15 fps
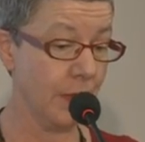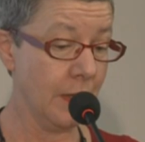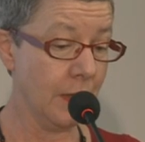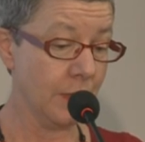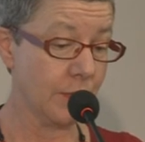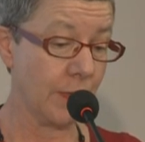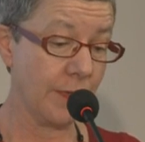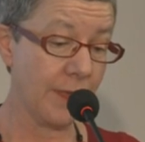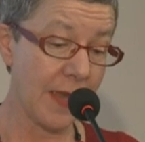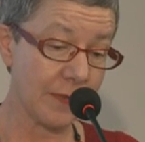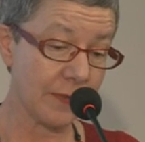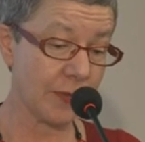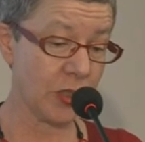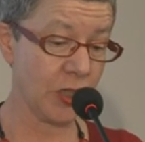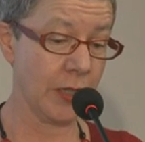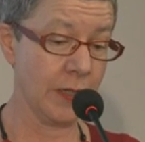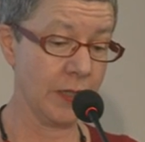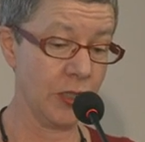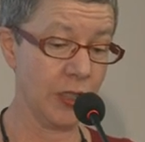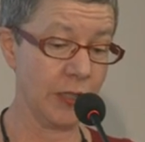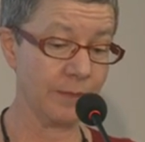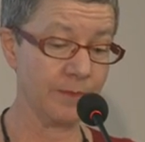So that's
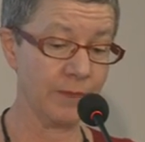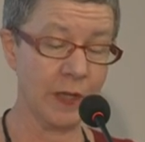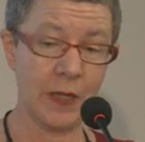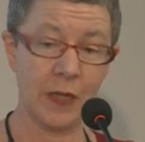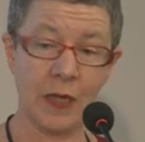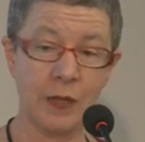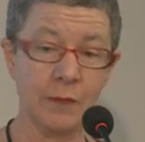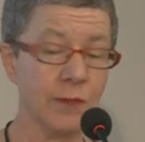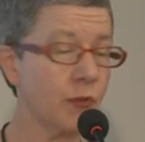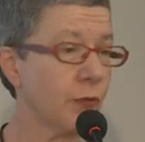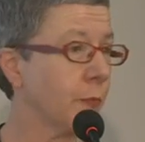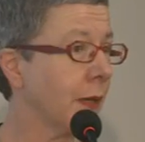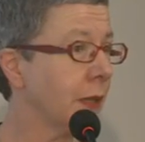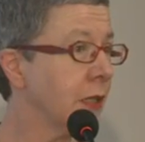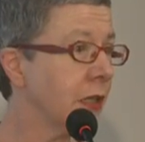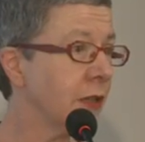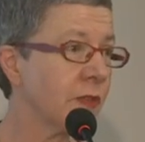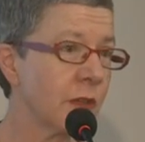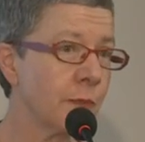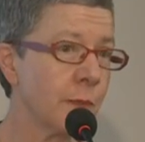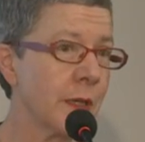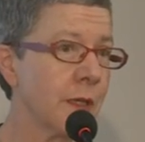changing. There are plenty of
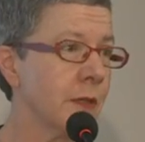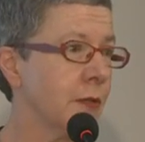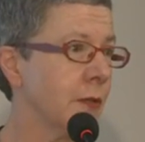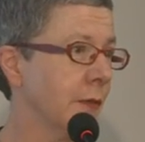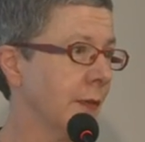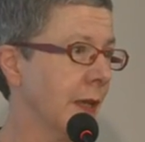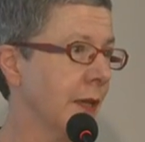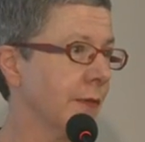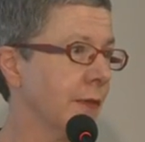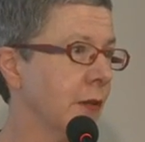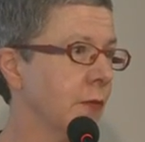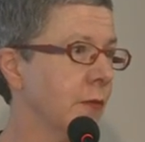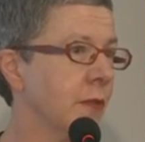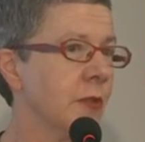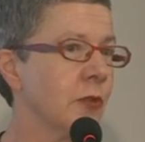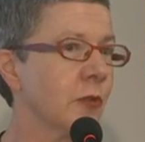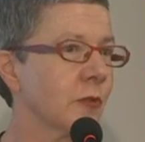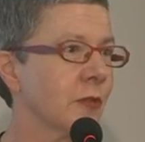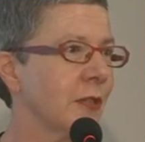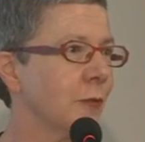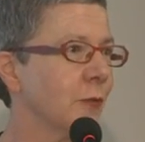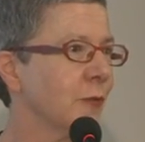competitors out there in the
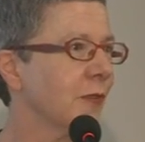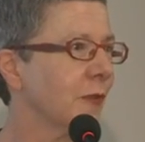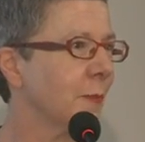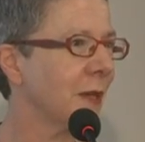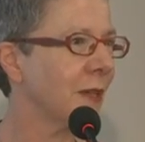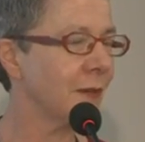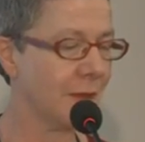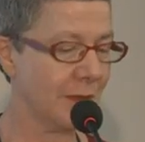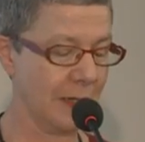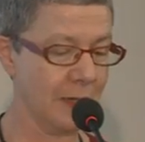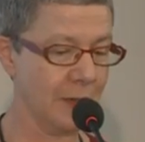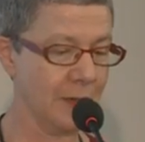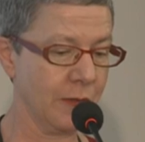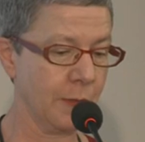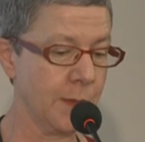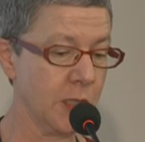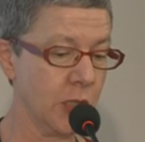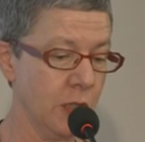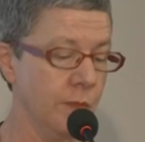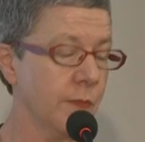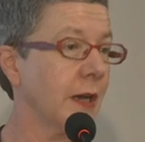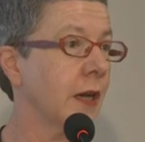DocDel space, especially
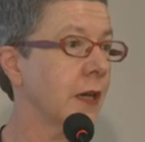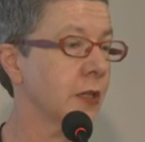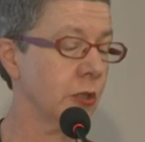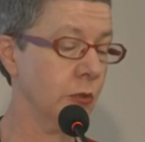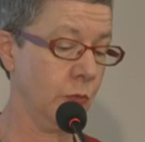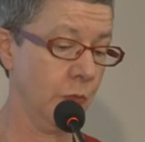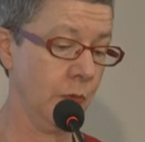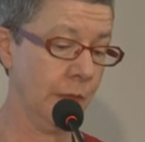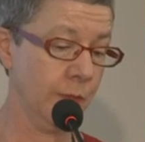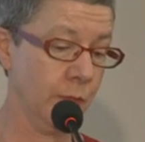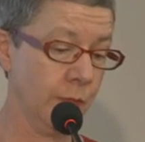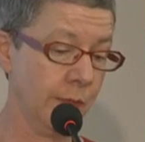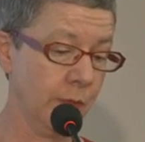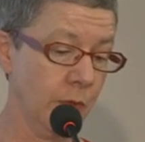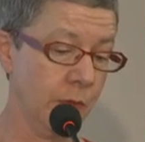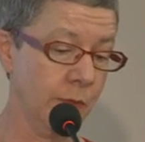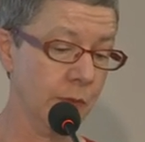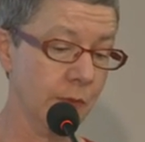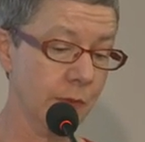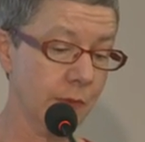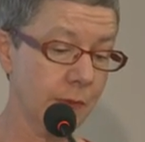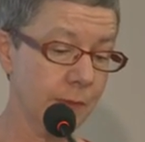for article level
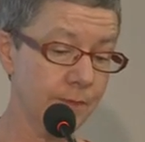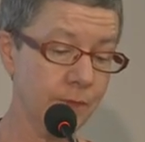service.